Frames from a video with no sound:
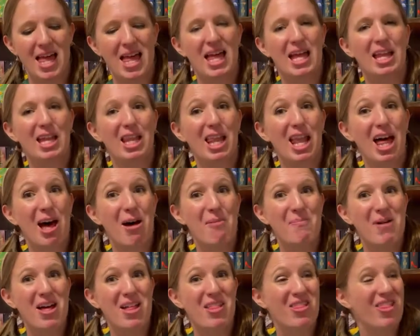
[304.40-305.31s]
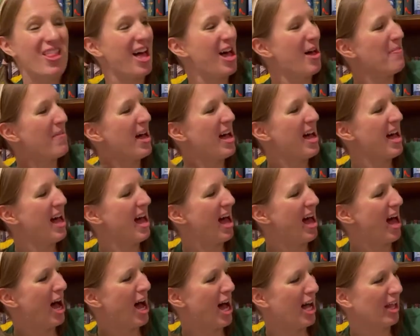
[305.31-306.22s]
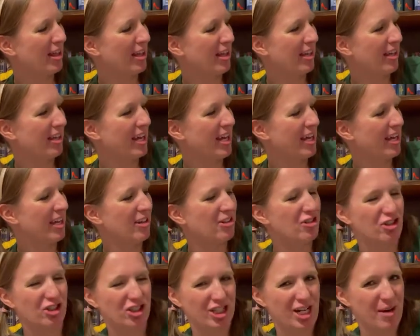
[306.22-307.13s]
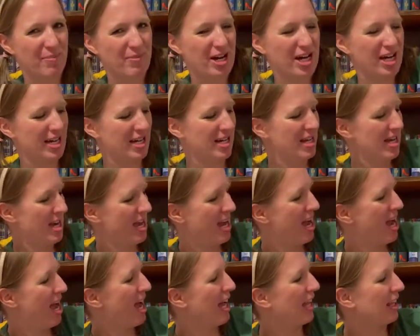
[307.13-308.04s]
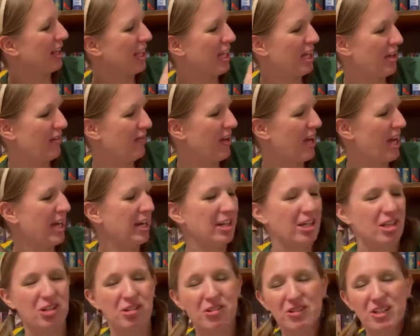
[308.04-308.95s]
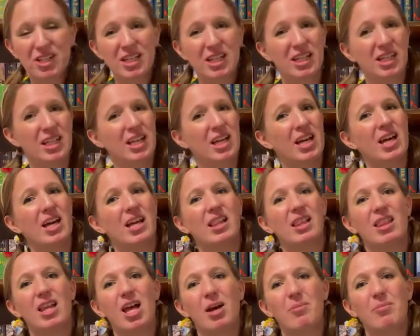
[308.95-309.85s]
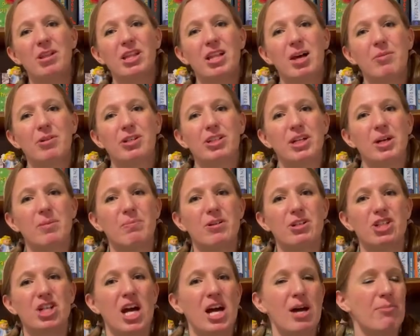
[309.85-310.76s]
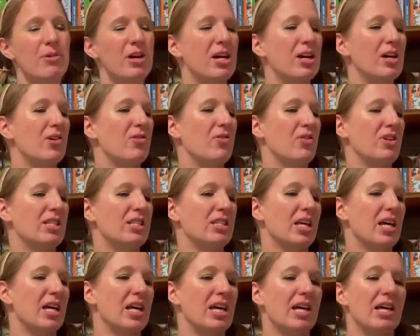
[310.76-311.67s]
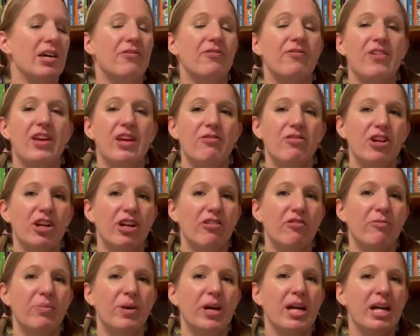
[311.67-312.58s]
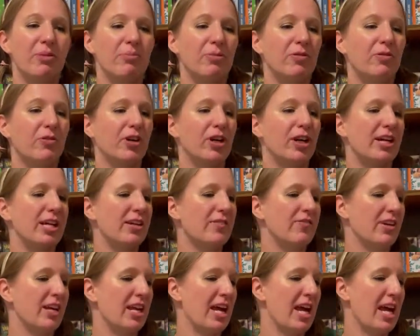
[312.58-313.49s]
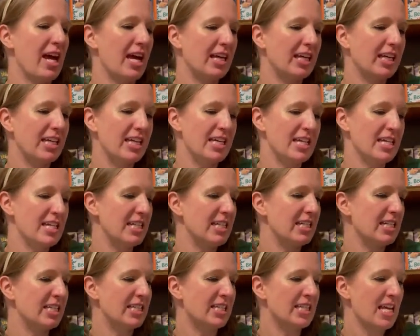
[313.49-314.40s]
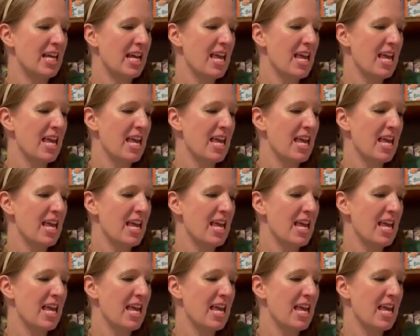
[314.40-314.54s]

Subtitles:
Llama Llama Holiday Drama. I love Anna Dewdney. Llama Llama Red Pajama was a favorite of mine before I even had kids.